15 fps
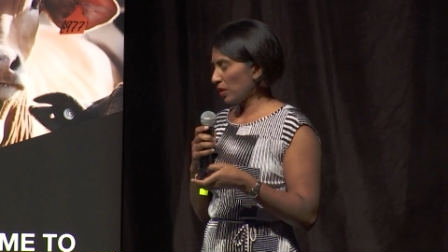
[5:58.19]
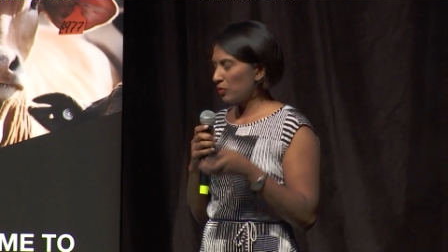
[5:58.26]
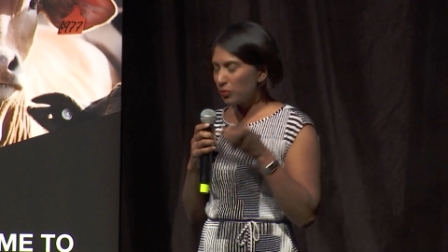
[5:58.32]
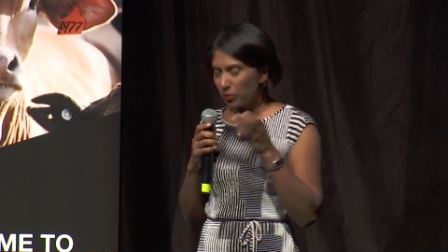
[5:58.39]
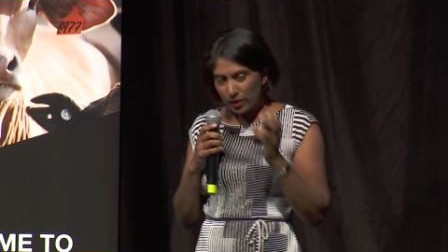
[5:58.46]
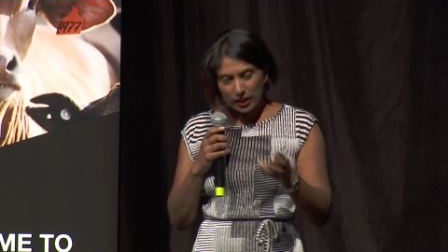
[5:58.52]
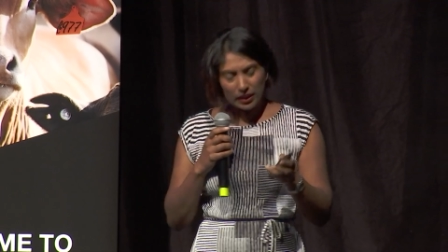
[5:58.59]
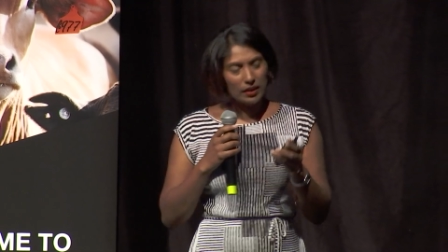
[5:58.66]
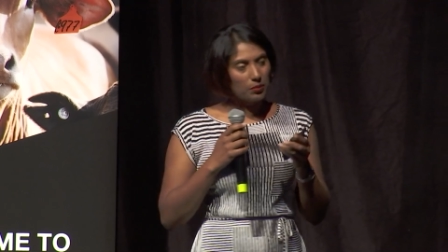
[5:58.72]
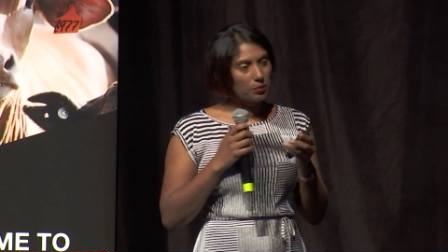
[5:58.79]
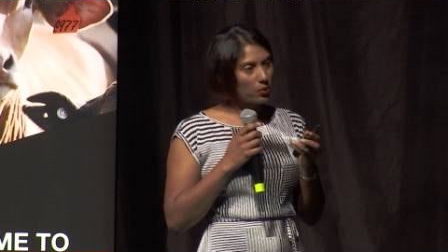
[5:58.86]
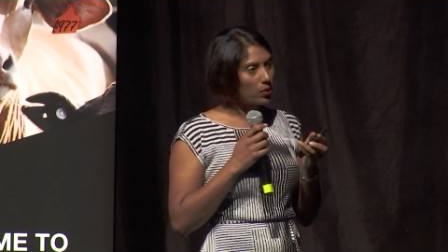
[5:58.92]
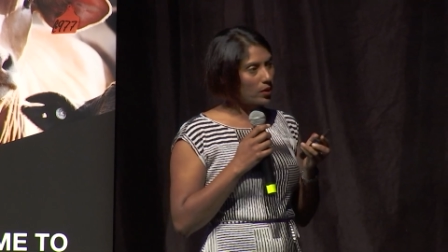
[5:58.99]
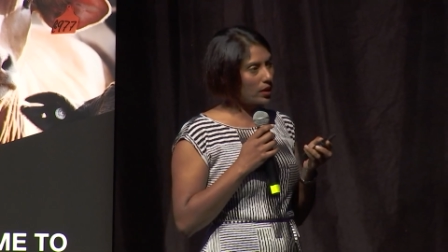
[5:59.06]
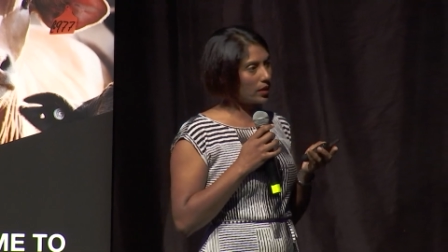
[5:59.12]
Really
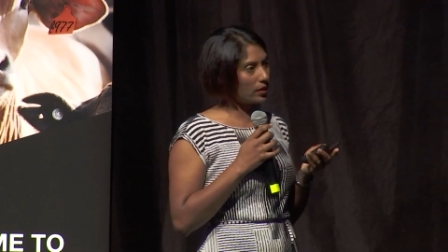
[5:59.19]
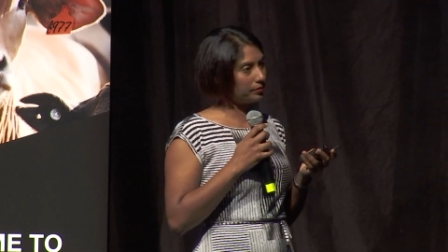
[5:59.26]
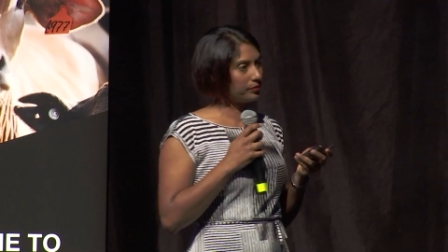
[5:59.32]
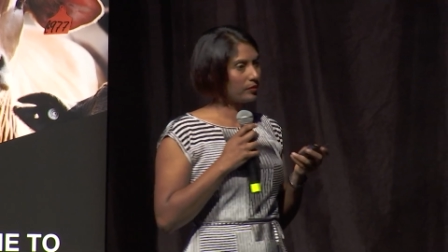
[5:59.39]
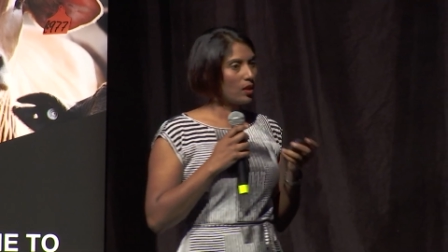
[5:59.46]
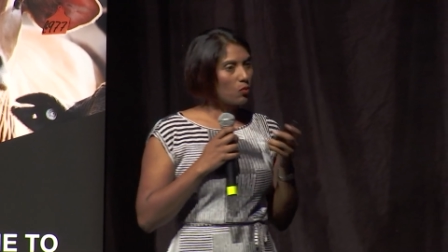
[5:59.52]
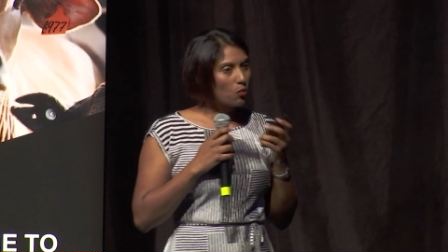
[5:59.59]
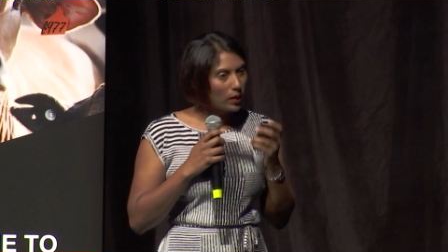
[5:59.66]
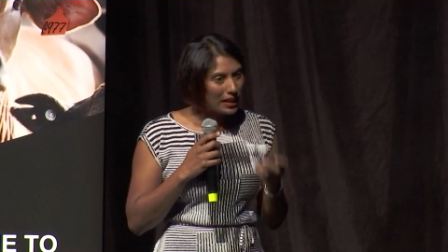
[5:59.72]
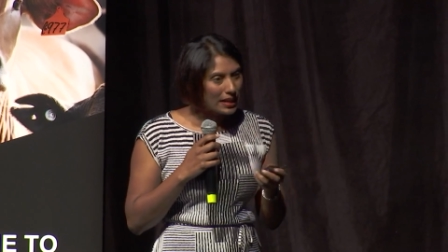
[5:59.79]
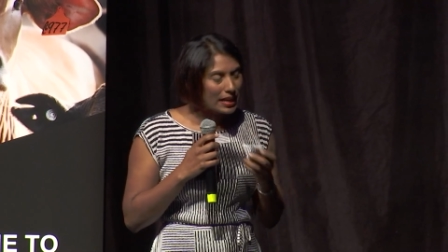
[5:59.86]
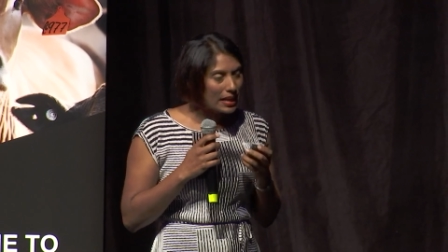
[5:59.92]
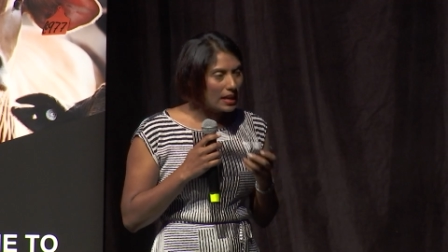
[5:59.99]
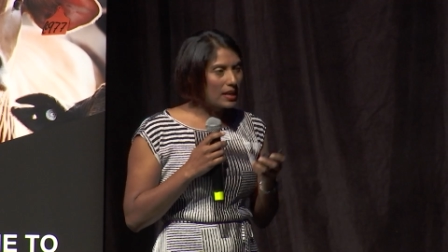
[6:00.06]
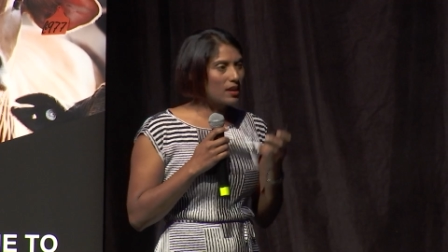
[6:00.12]
important. We
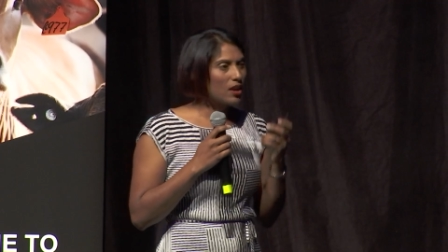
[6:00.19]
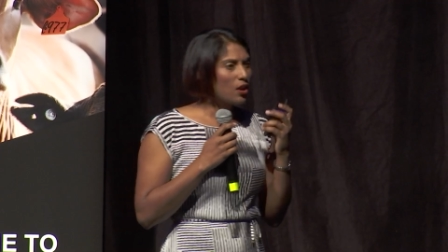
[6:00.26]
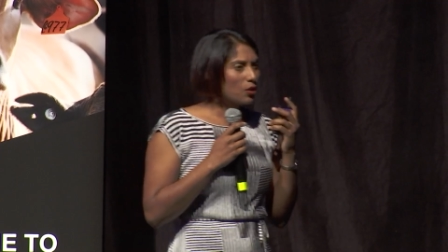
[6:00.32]
need